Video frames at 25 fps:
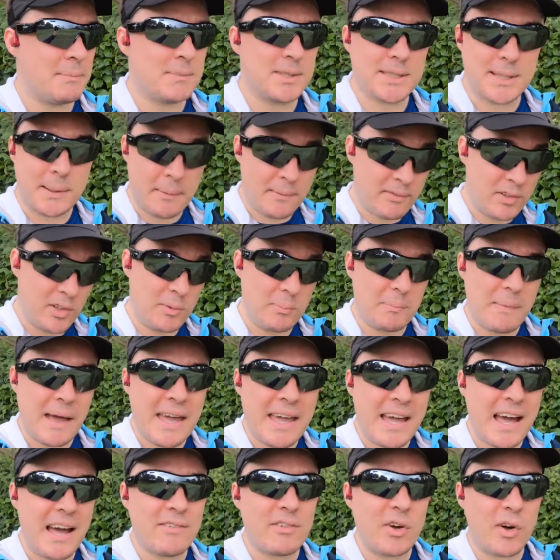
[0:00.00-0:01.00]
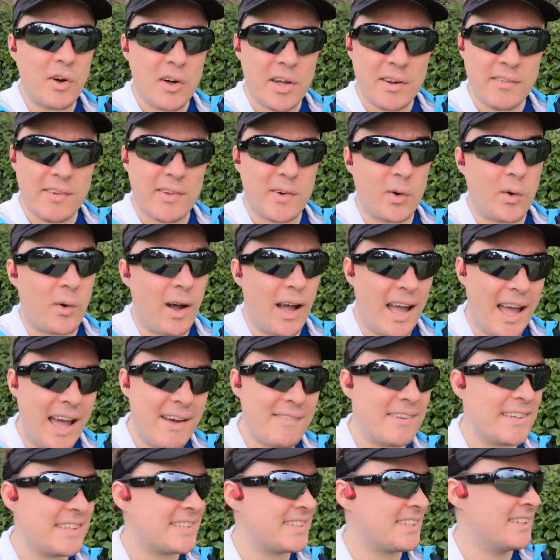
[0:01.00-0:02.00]
Some of you may have heard of it or
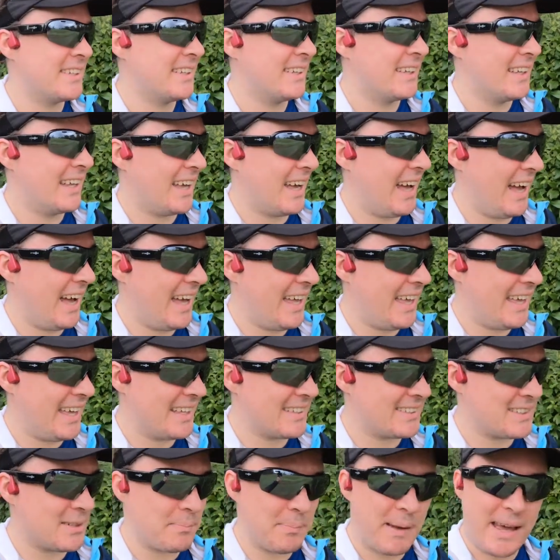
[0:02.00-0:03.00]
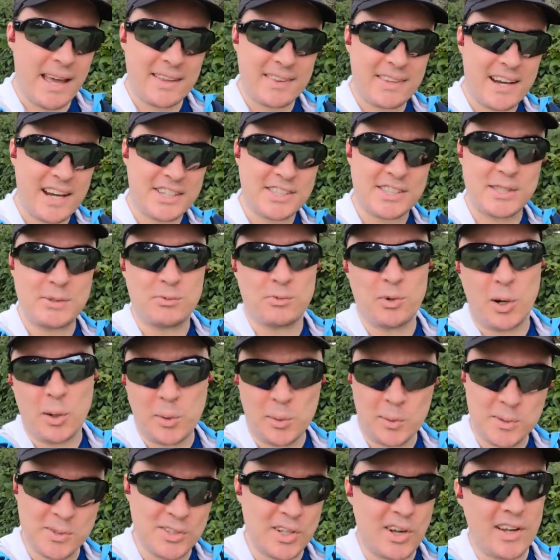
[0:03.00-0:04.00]
have it. It's a bag that actually
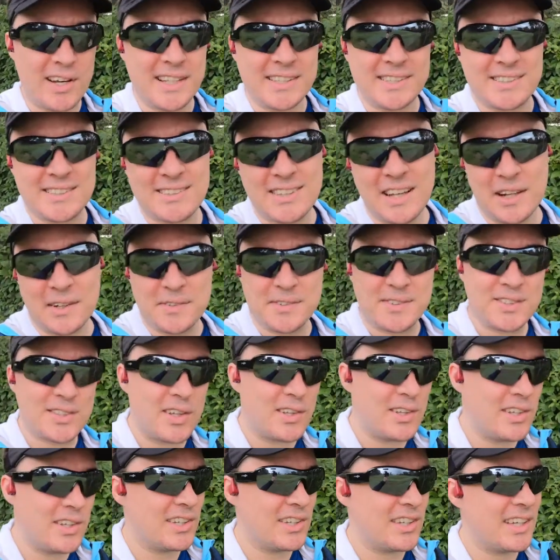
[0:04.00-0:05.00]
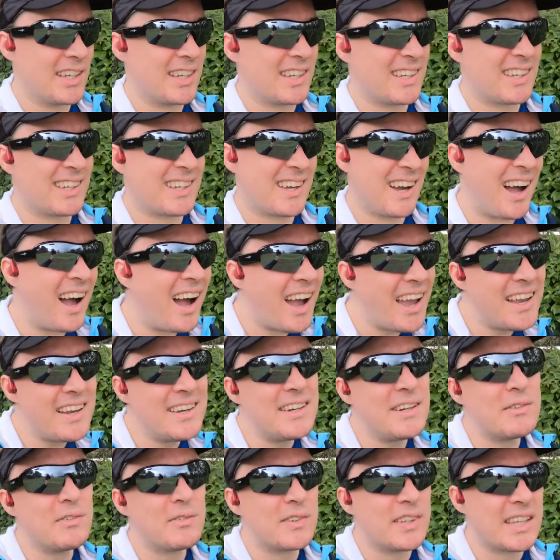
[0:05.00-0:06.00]
rolls on itself so can
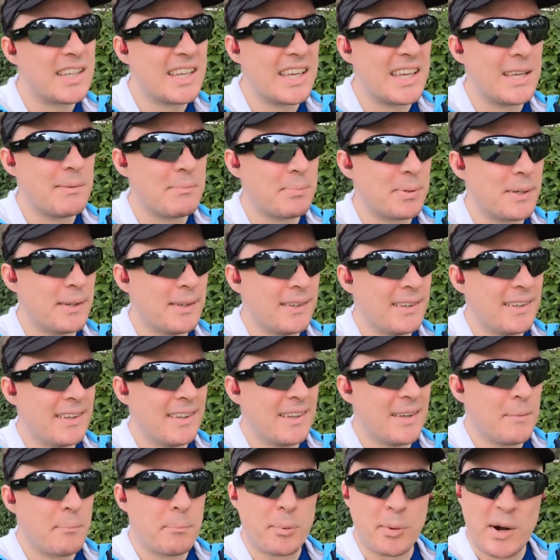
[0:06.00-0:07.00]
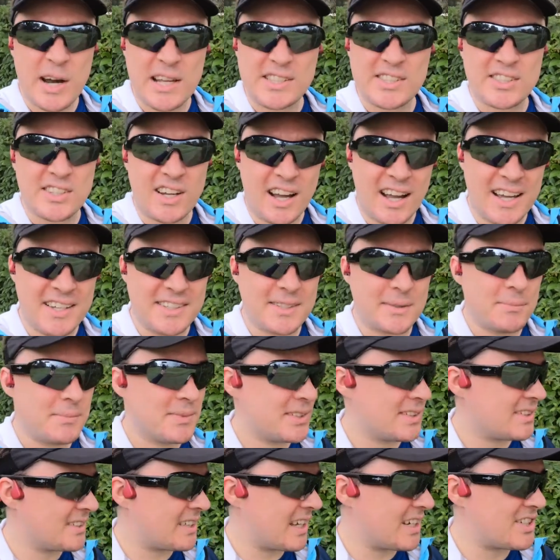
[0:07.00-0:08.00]
kind of keep pressed
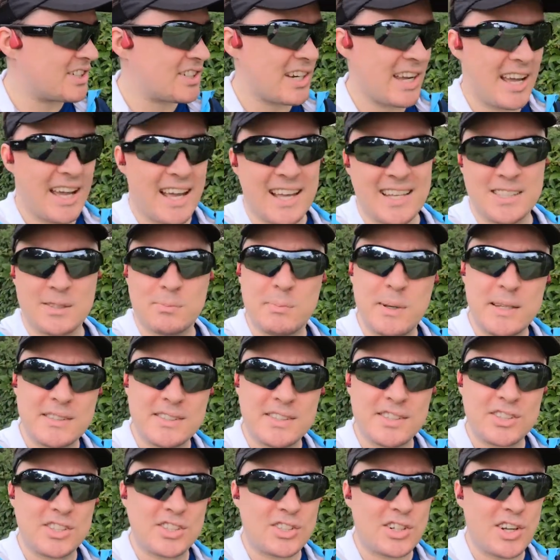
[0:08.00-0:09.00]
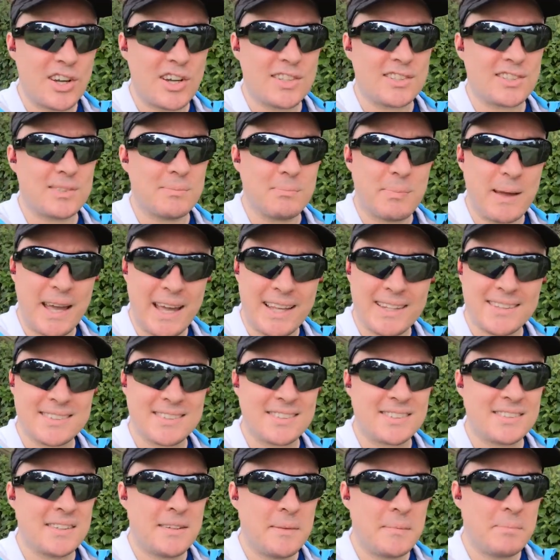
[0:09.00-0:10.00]
items such as business shirts and
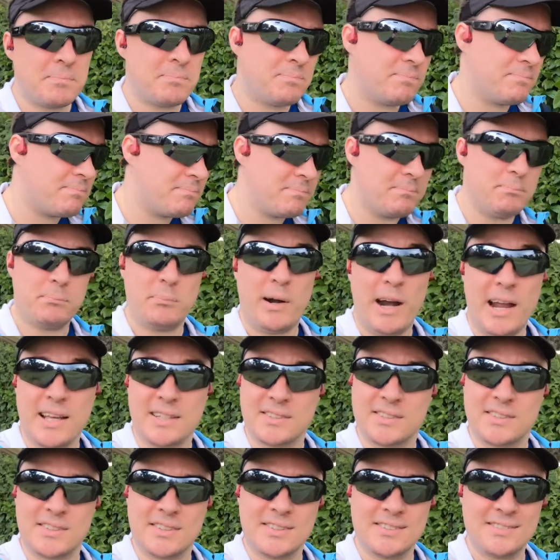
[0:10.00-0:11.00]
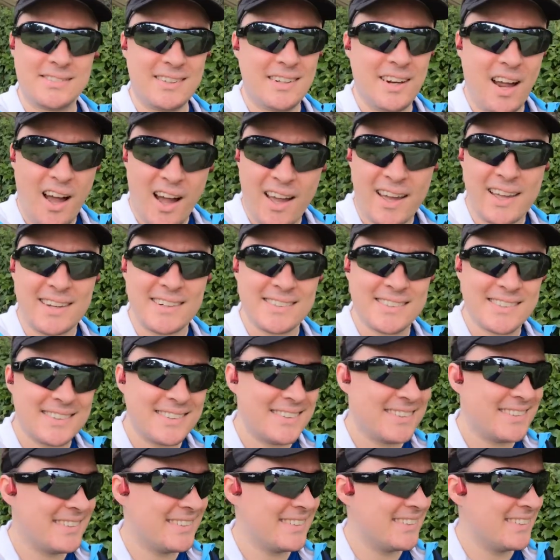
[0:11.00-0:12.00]
pants pressed and ironed.
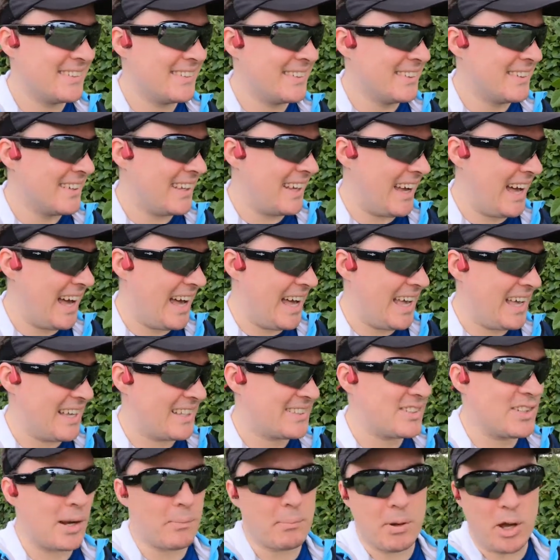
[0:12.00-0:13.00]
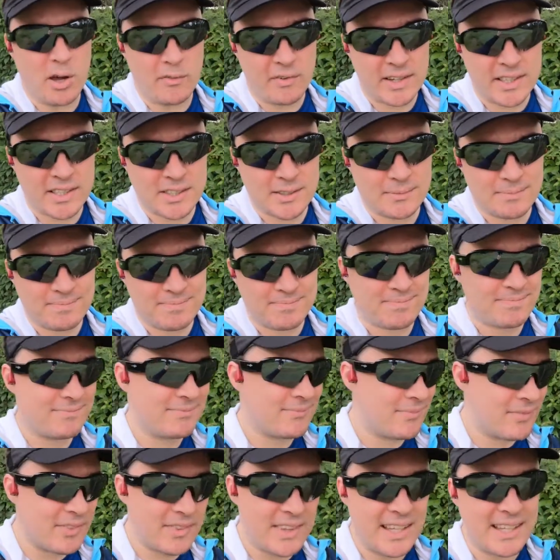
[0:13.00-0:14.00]
It's not perfect.
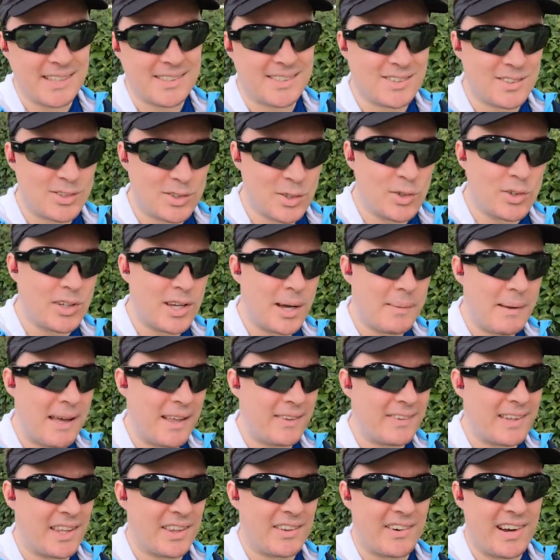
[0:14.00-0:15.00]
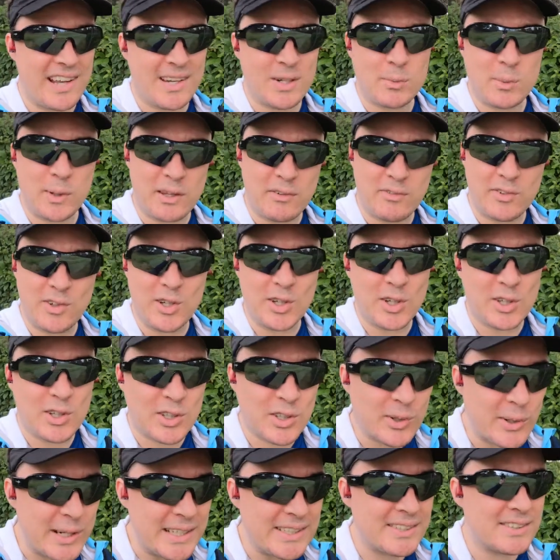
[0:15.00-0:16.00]
Things do come out the other end with a few
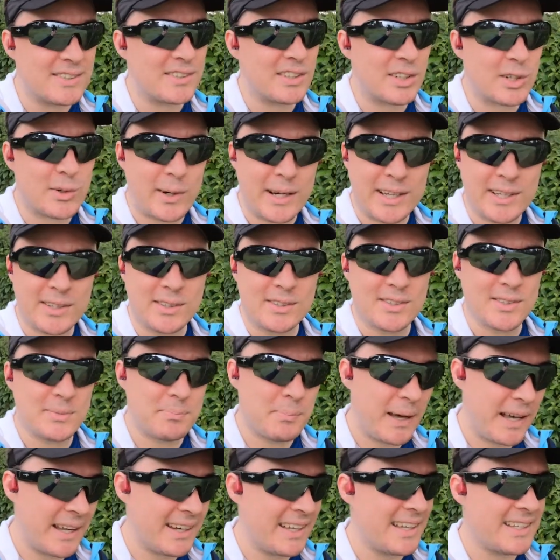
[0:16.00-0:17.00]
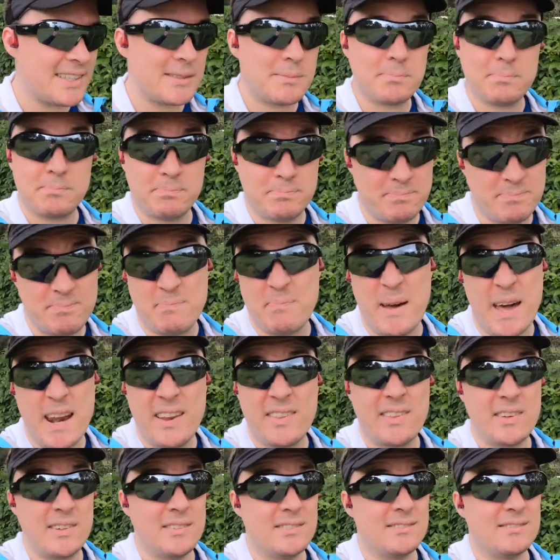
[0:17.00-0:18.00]
creases and crinkles, but it's
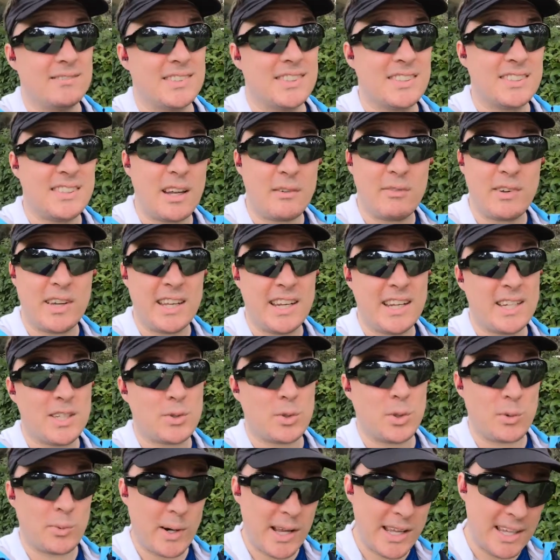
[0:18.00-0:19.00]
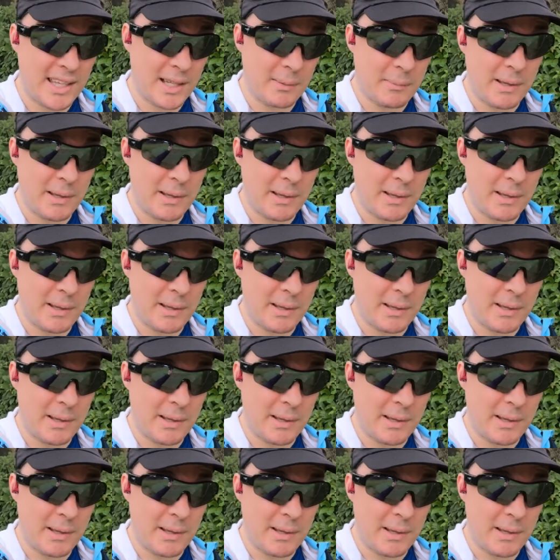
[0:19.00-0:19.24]
better than stuffing it into a regular